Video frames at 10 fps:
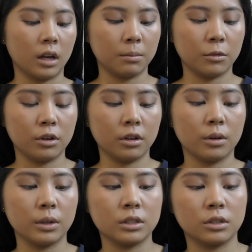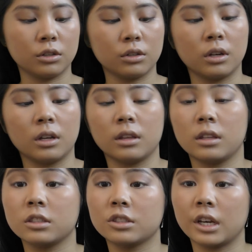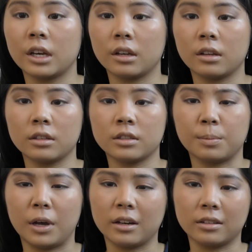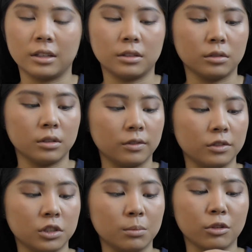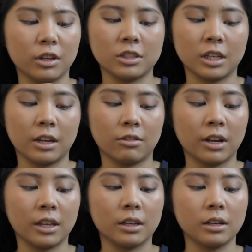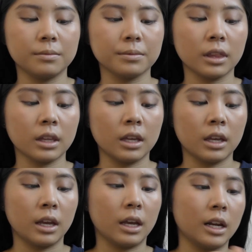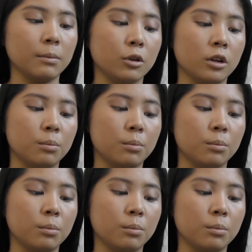I'm going to go into this shade, this sparkly sort of shimmery shade right here. And I'm going to